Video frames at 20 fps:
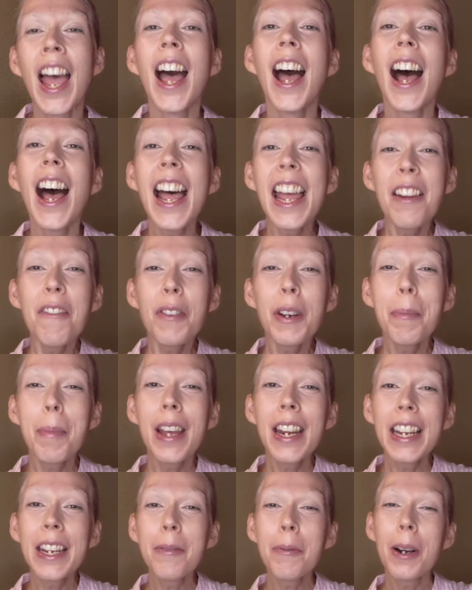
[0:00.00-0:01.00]
Hi
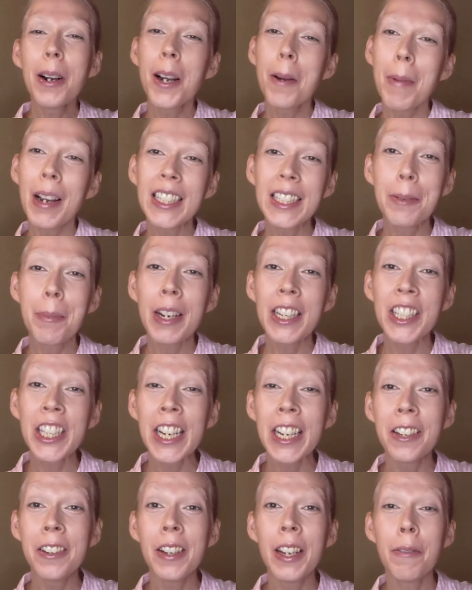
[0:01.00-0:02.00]
everybody, welcome back to my
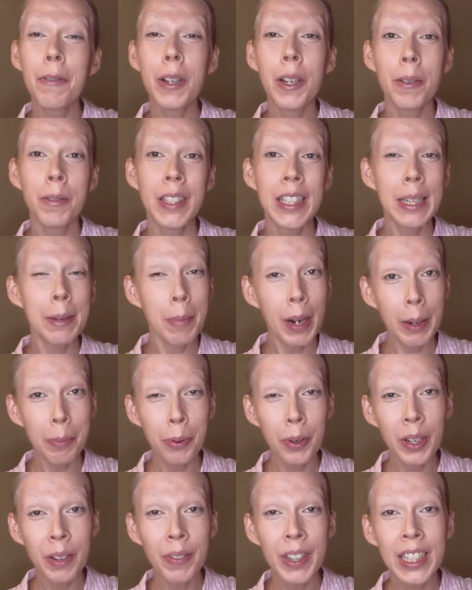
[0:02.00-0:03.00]
channel if you have seen my
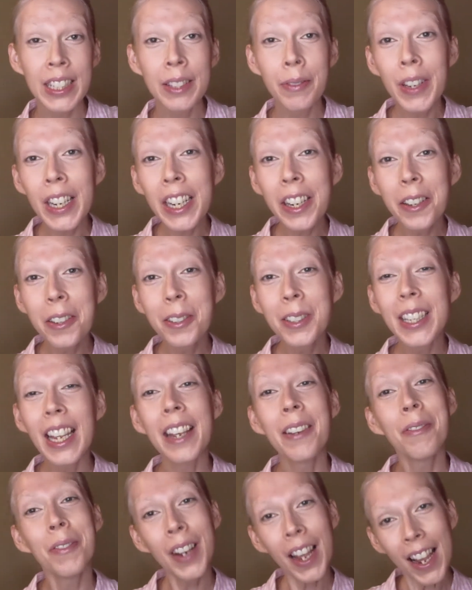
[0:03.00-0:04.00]
previous videos.
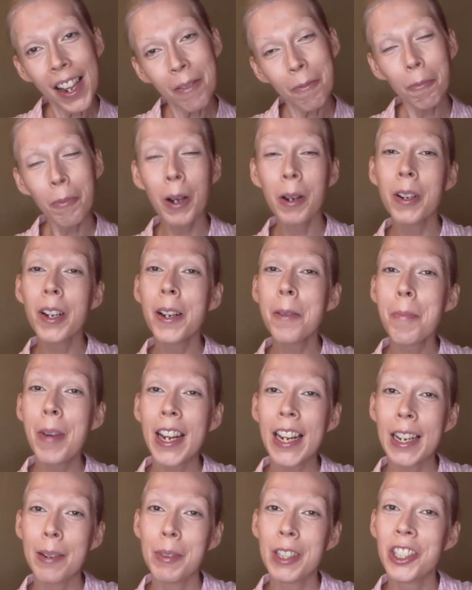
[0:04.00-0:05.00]
If not, welcome. My
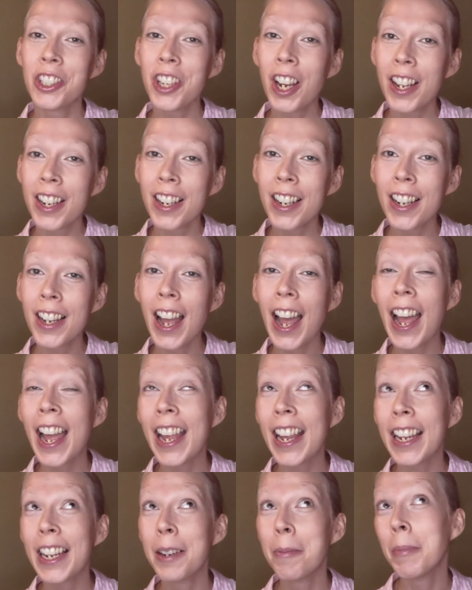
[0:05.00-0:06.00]
name is Shauna.
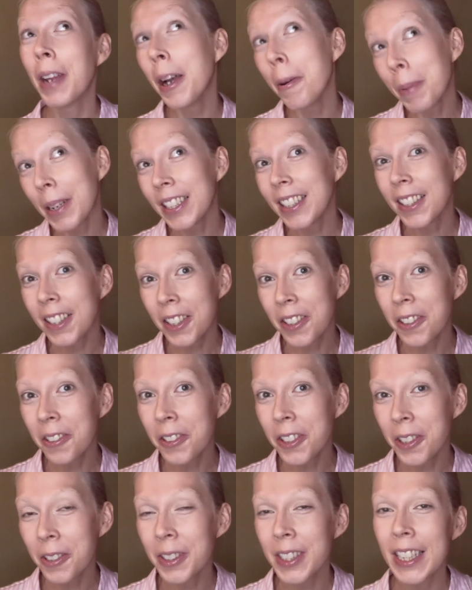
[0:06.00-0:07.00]
I am now based in New
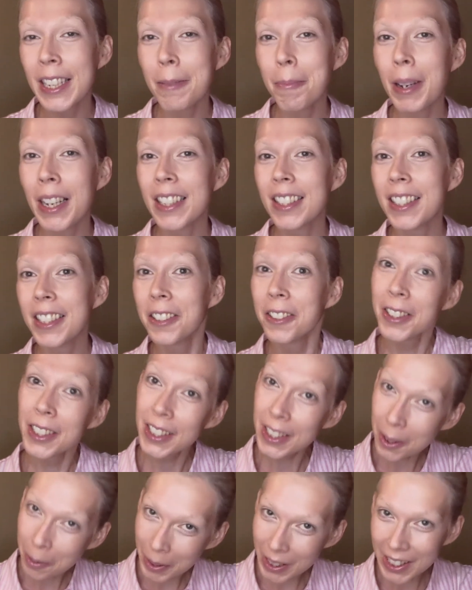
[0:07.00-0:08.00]
Jersey, but still
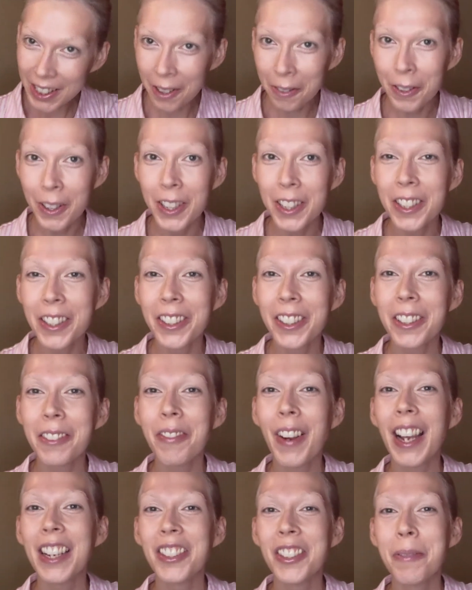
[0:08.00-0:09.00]
consider myself a New York
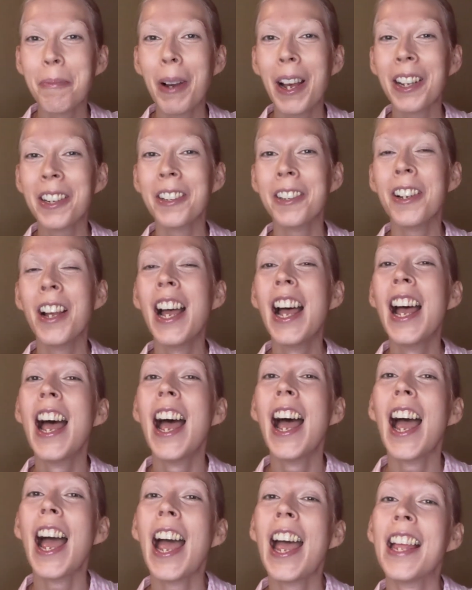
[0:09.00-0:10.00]
fashion model
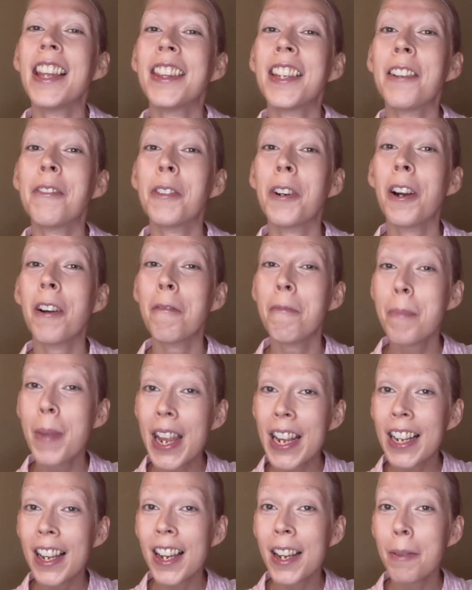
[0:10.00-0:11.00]
and lover of
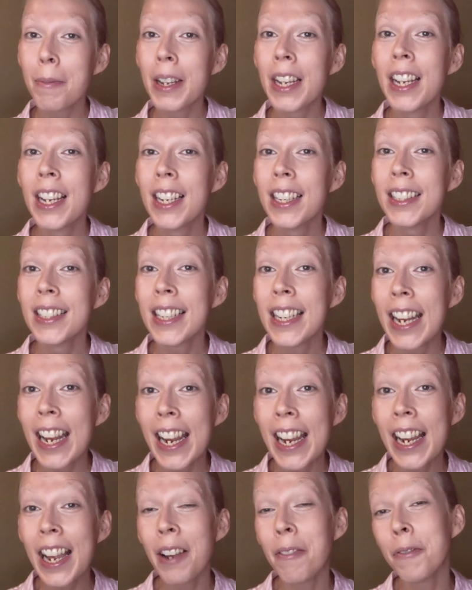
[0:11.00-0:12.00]
makeup.
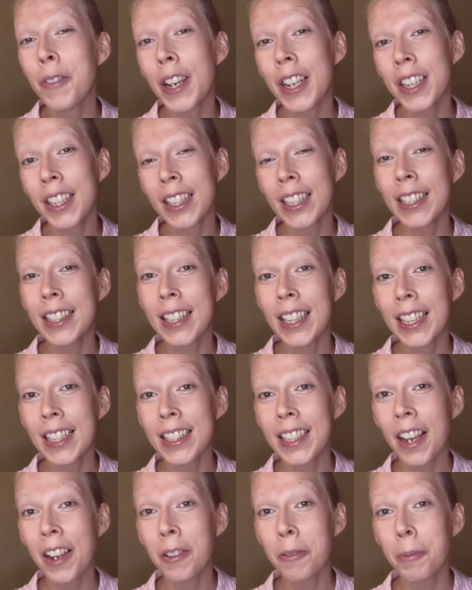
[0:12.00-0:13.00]
Today I'm finally sitting
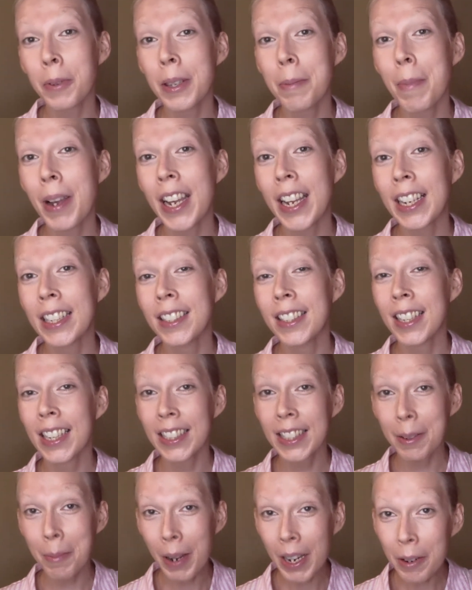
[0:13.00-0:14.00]
down with my
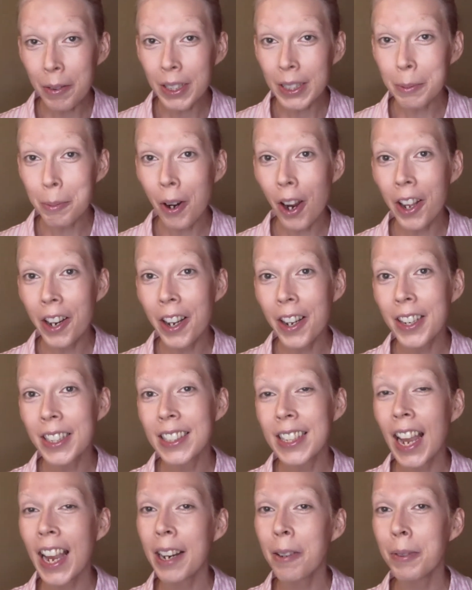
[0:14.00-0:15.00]
Danessa Myricks products.
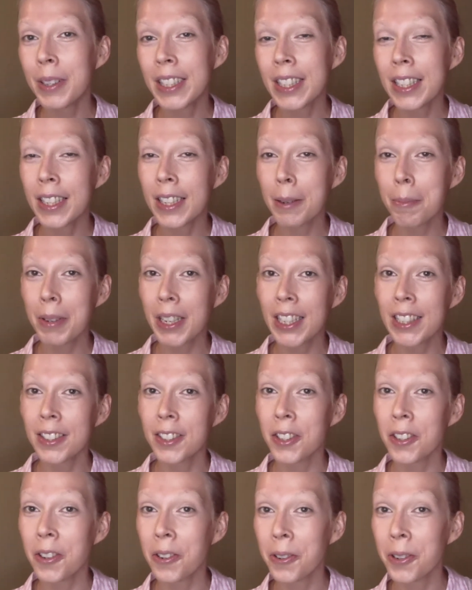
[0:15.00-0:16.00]
I recently placed
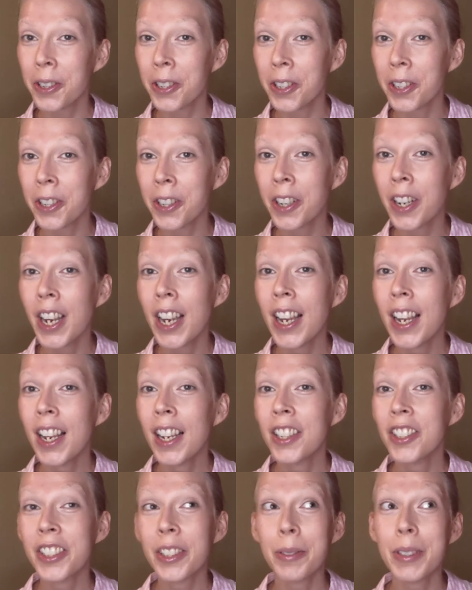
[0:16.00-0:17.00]
an order.
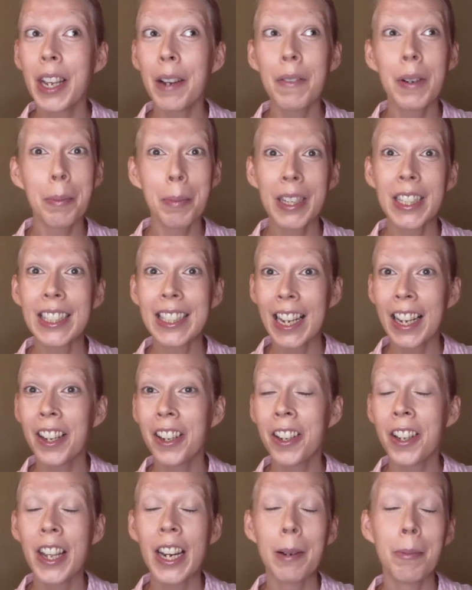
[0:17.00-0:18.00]
She was having a big
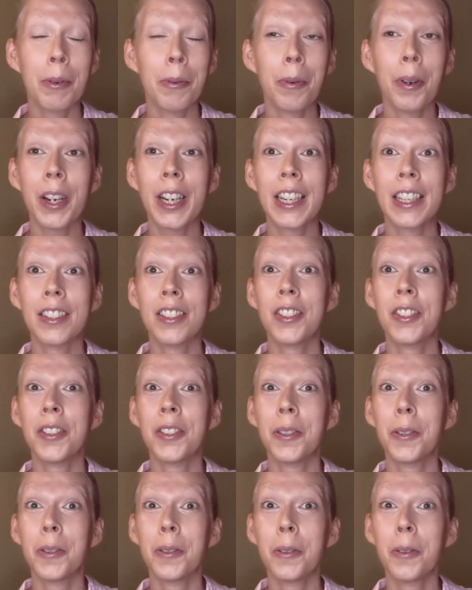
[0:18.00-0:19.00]
sale and I've been wanting
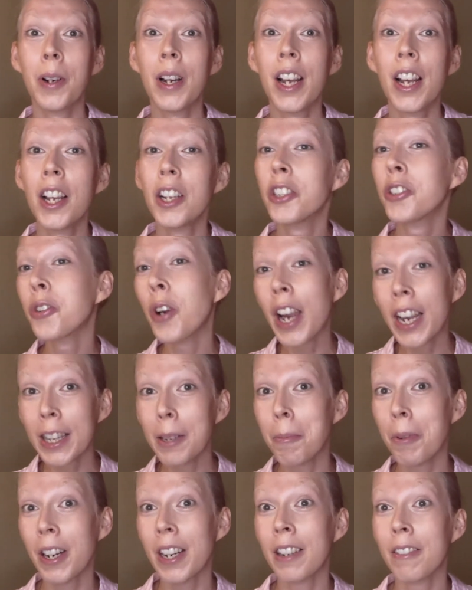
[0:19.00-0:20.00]
to try the
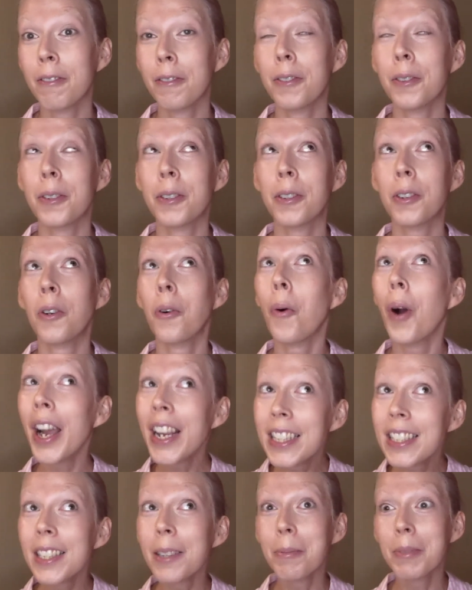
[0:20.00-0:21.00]
brand for
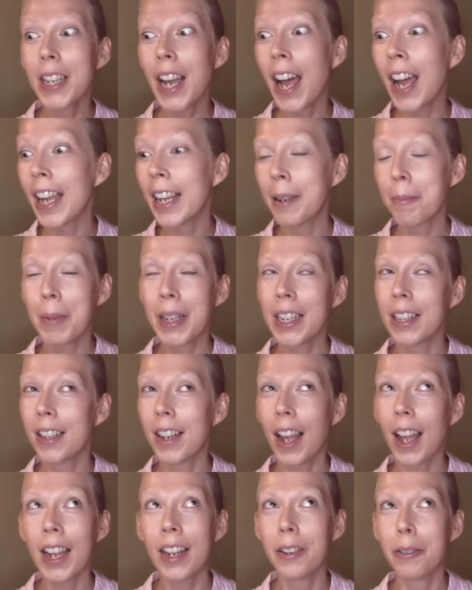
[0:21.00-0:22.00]
quite some time, and
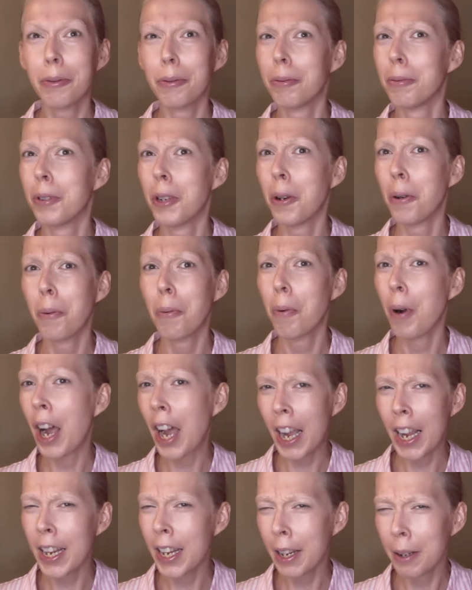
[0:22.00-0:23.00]
I don't know
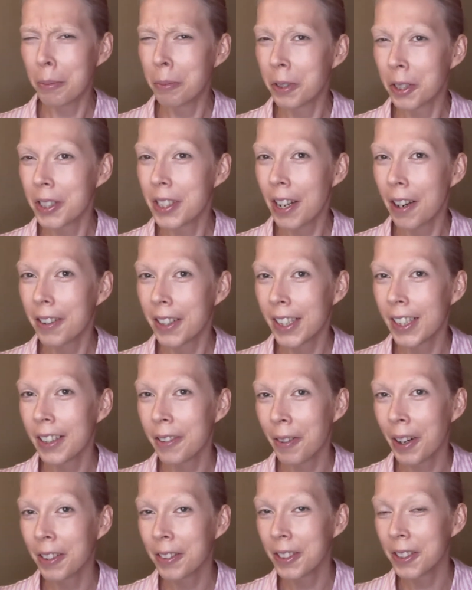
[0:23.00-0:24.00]
why I'm just now getting
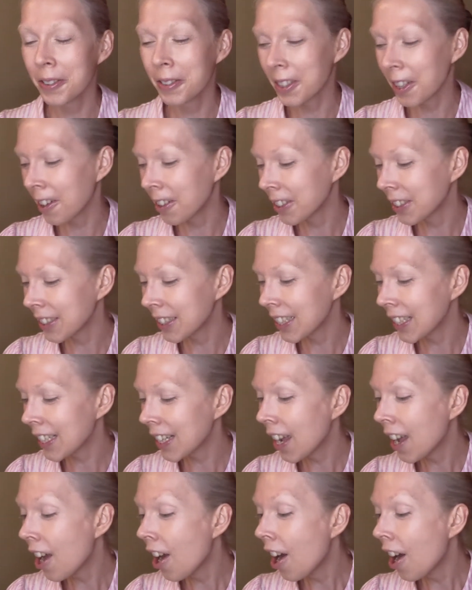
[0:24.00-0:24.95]
around to it, honestly.